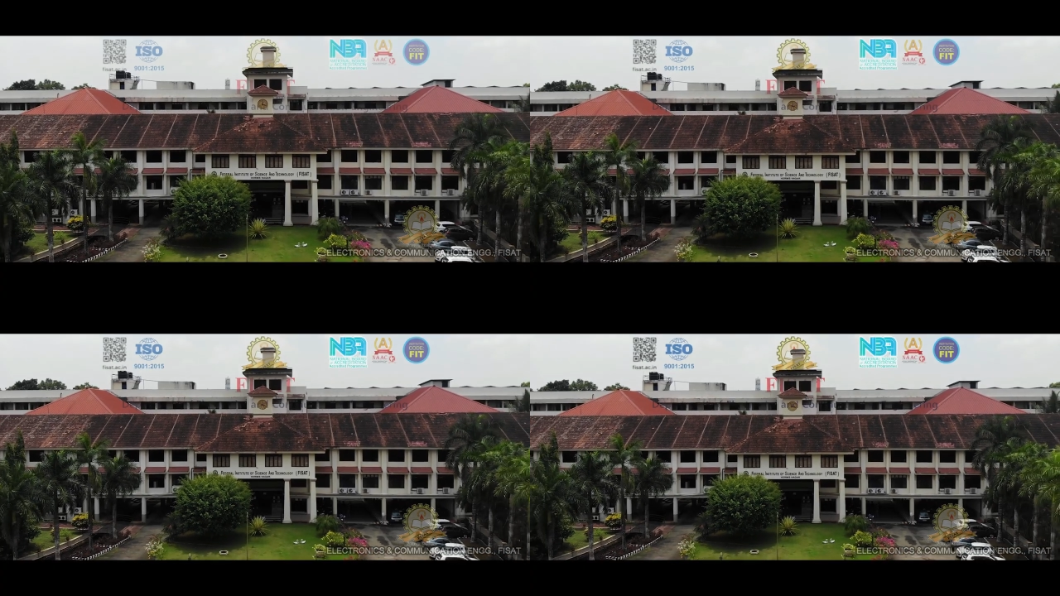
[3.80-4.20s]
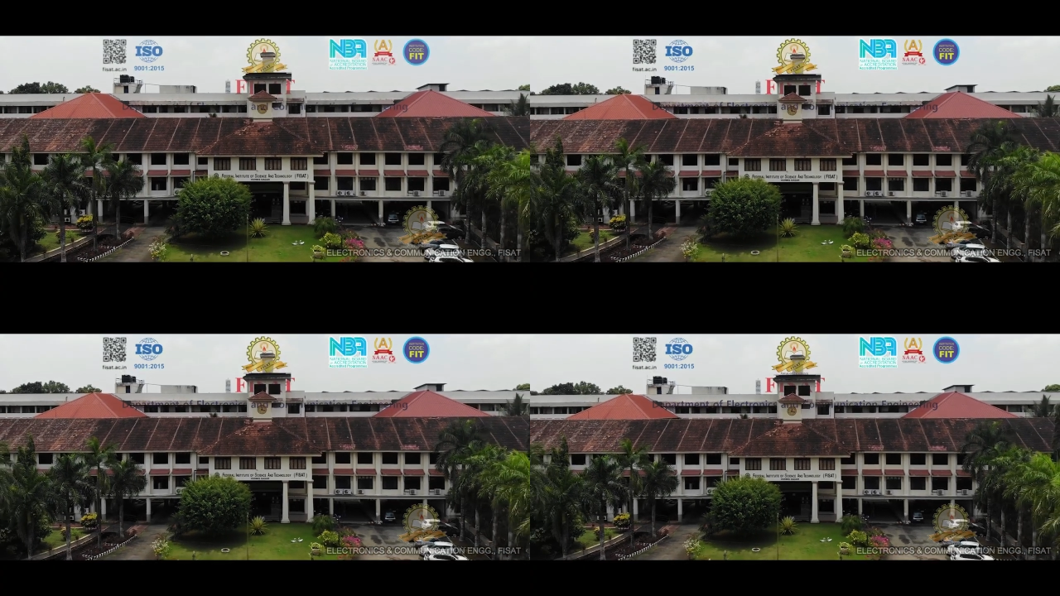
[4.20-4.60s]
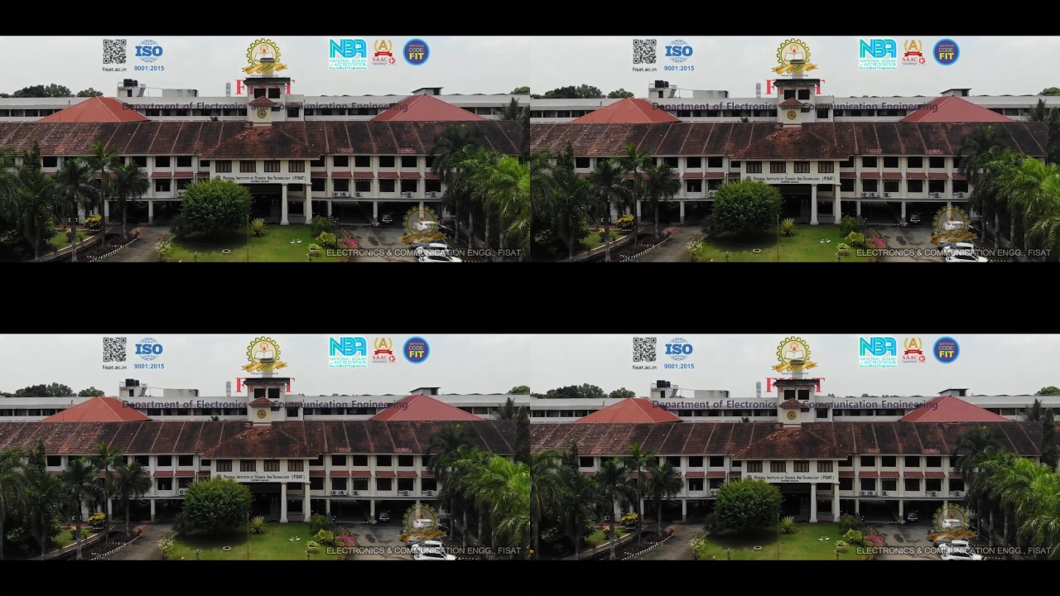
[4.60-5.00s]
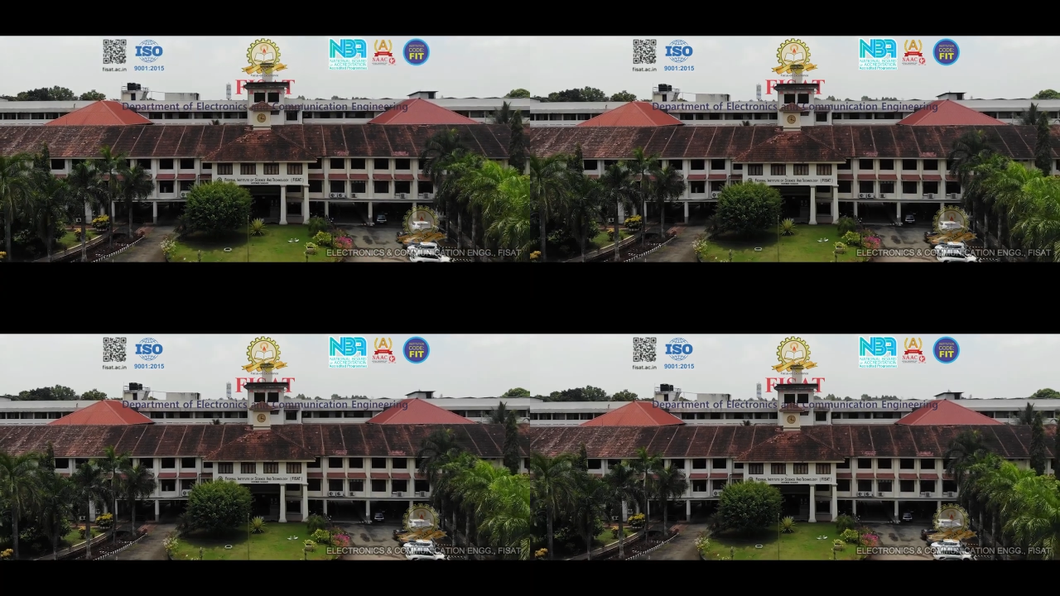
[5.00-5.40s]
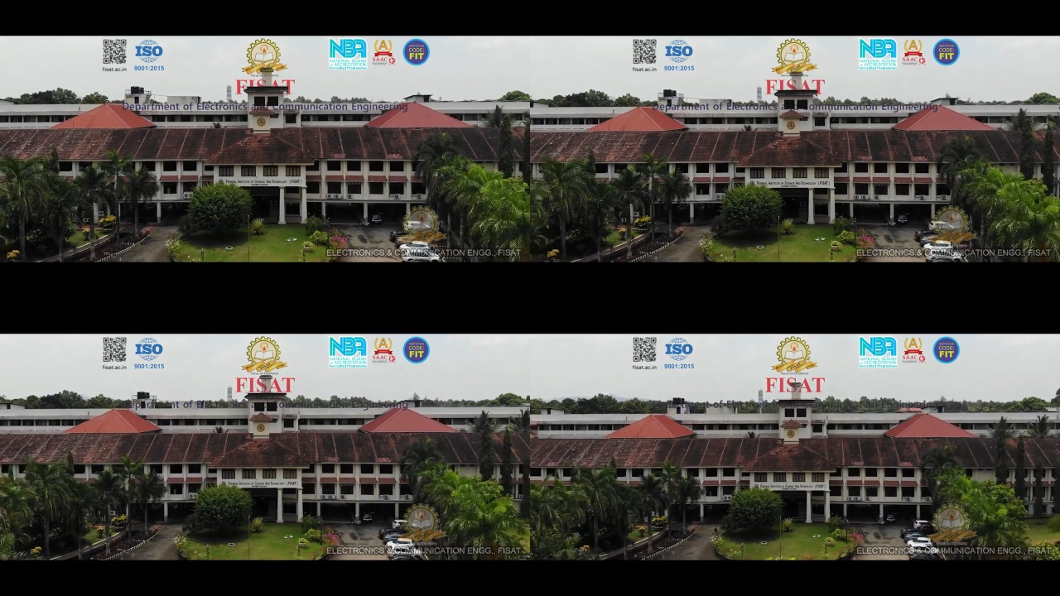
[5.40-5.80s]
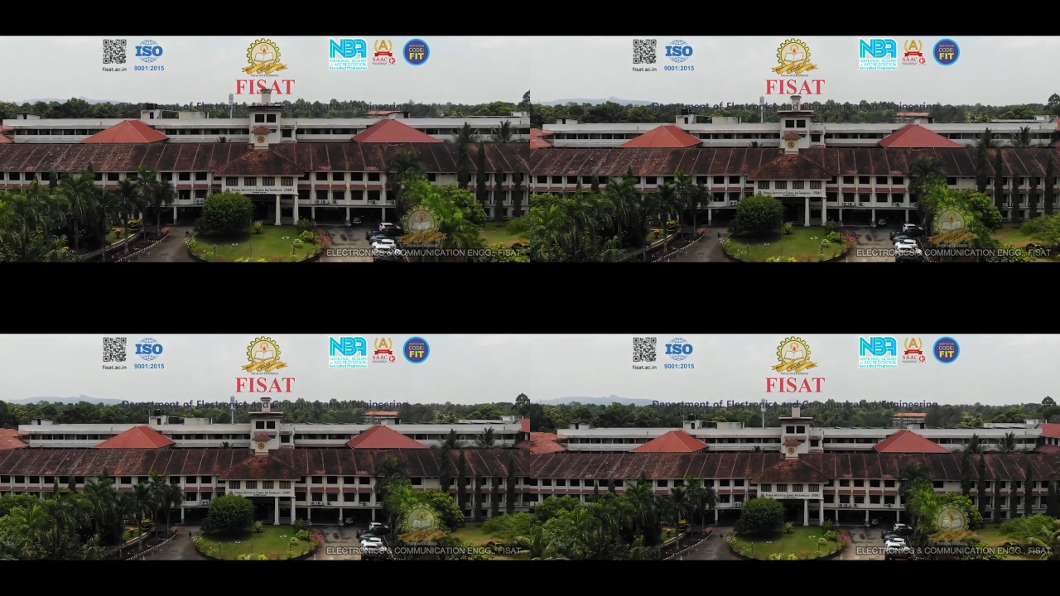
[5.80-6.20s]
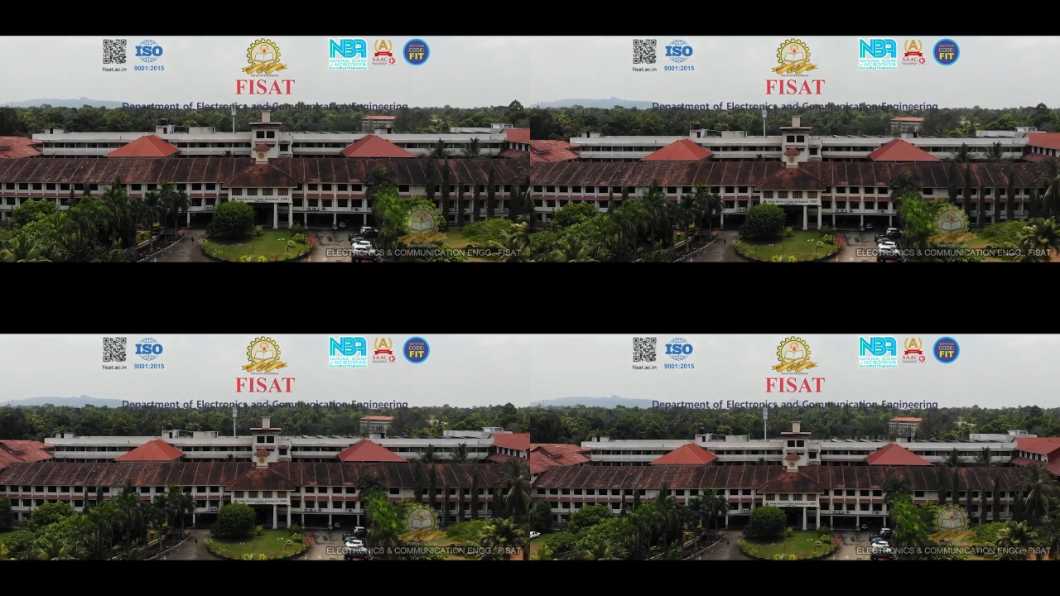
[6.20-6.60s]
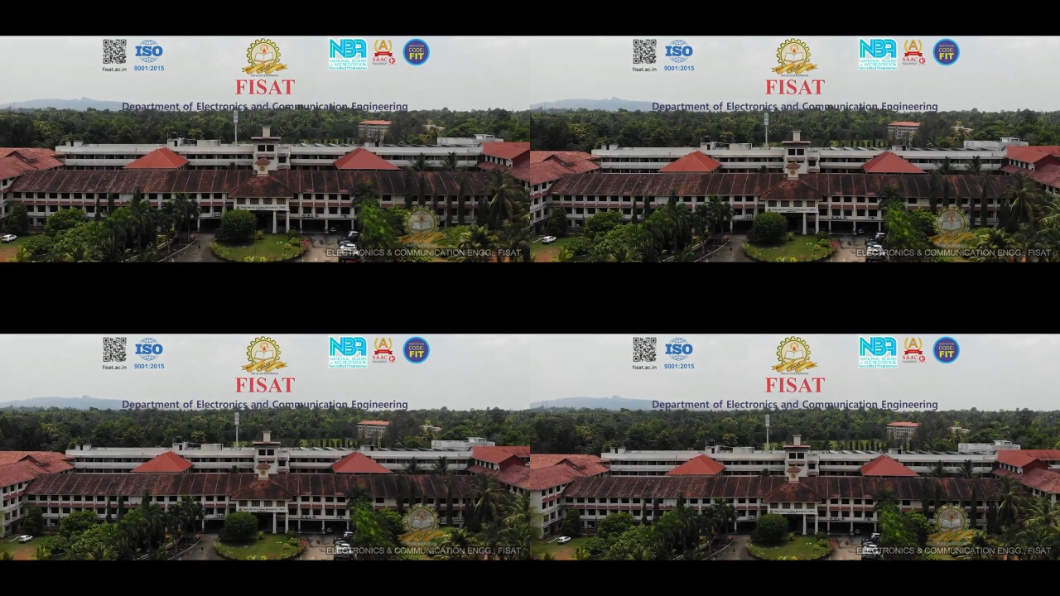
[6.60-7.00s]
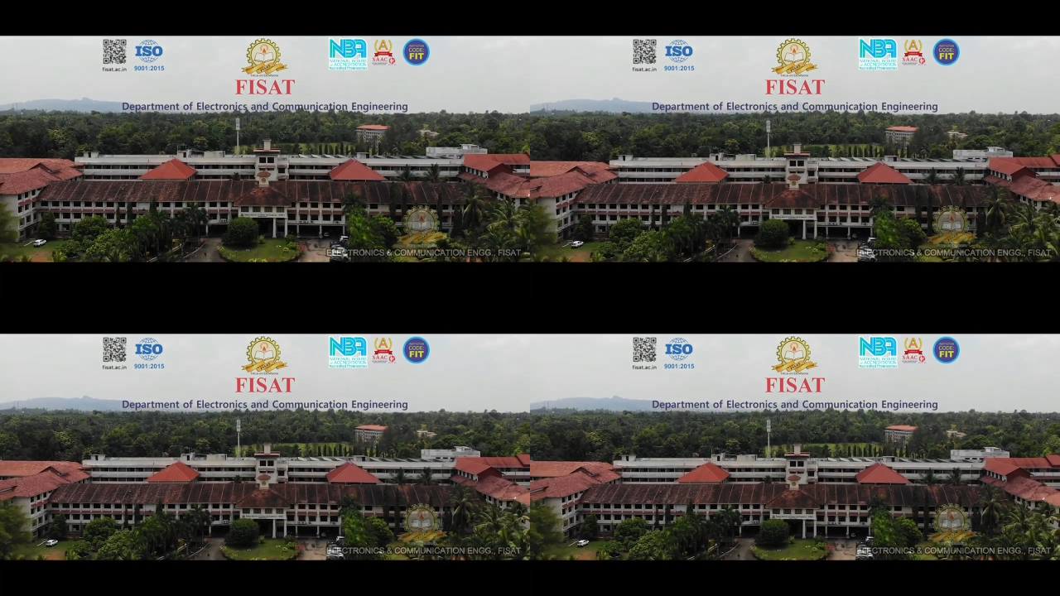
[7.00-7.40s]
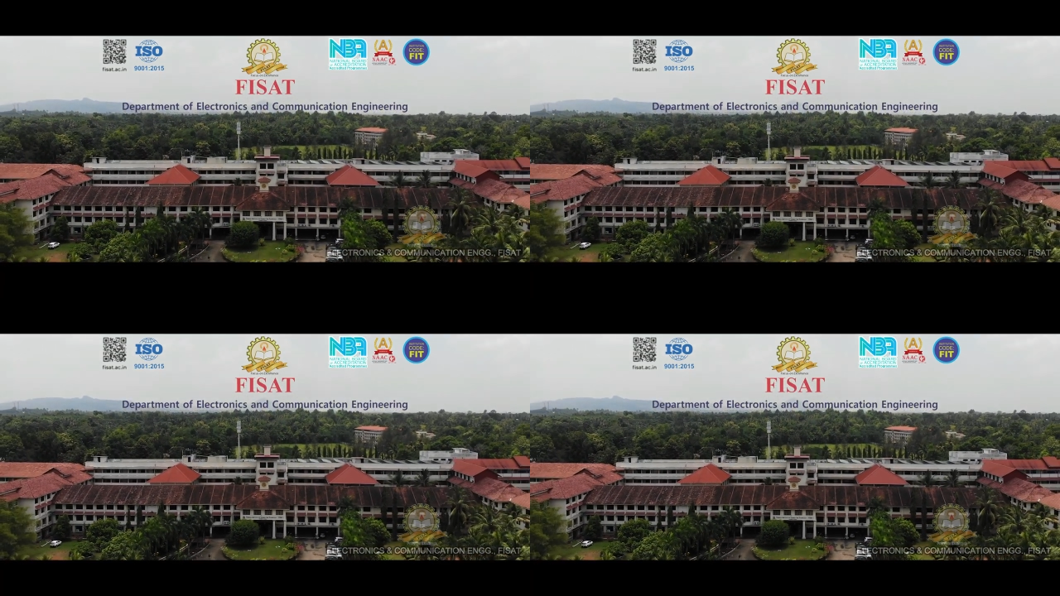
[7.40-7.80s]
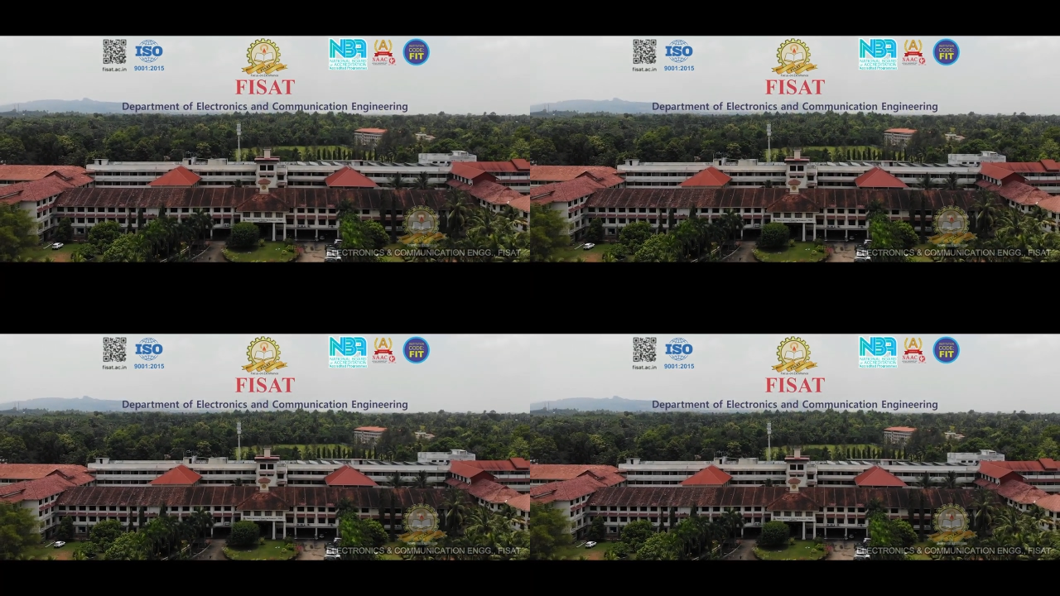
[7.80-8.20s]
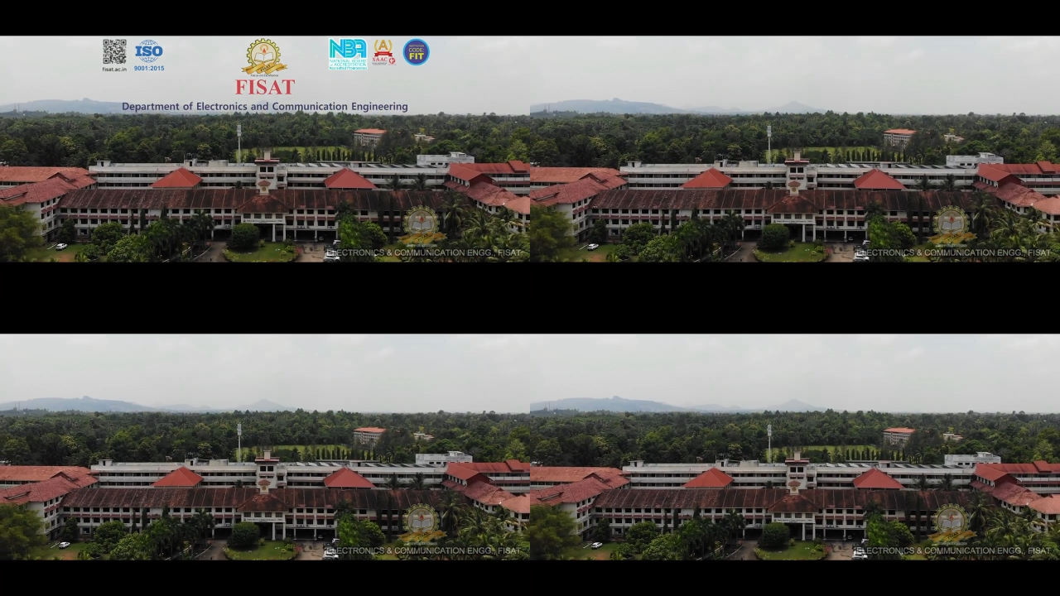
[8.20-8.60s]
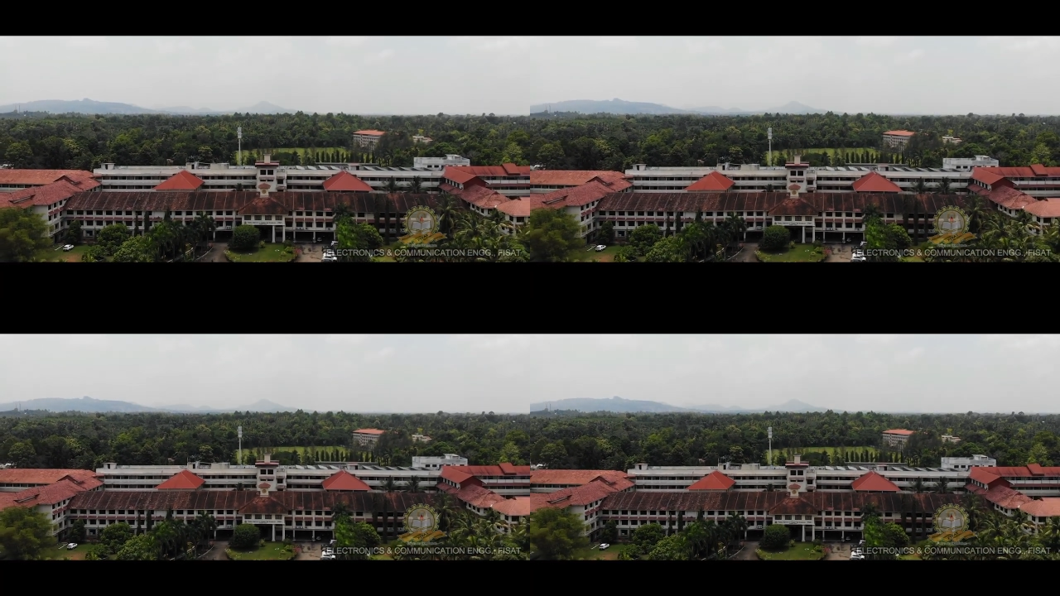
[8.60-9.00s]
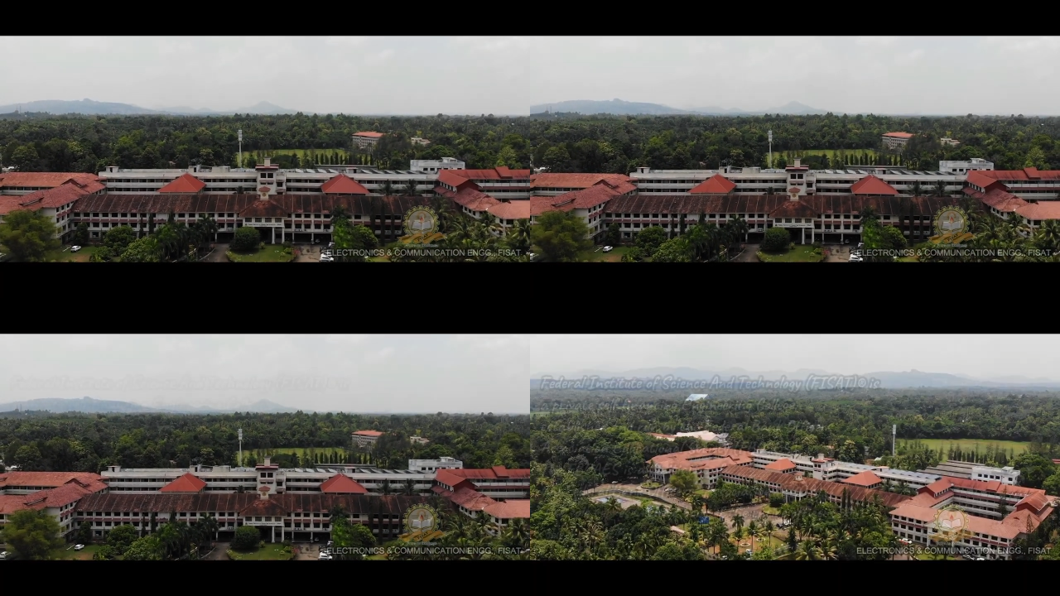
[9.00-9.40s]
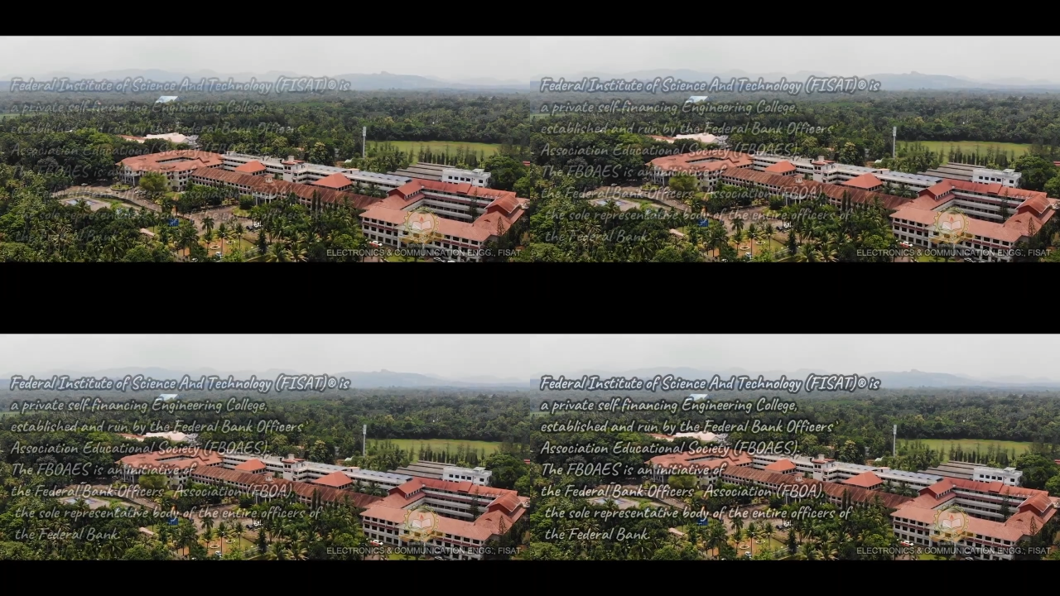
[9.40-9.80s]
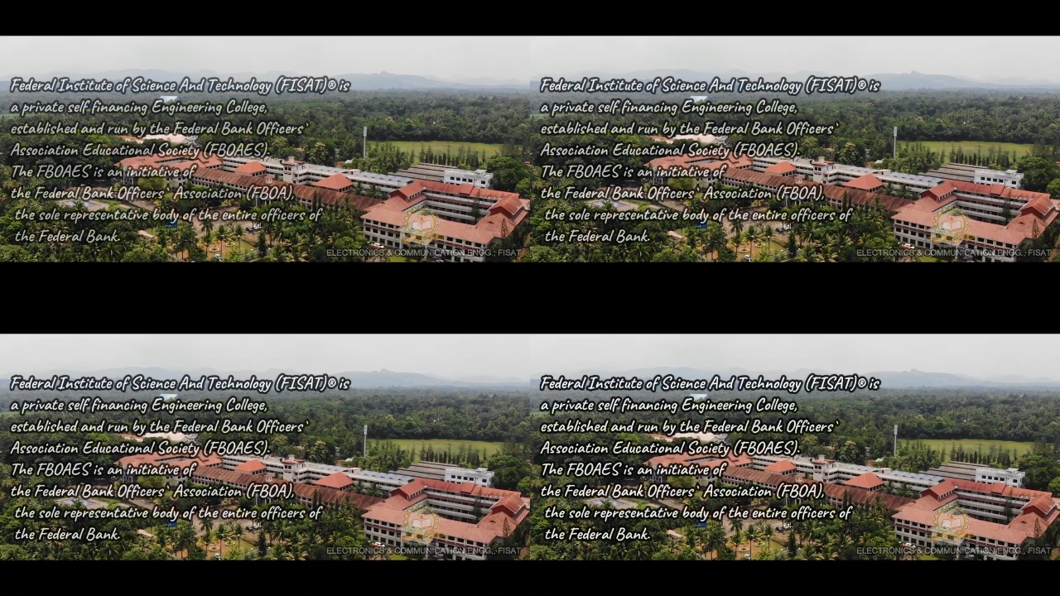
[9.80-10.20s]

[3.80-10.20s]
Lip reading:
No face is visible, so there are no lips to read.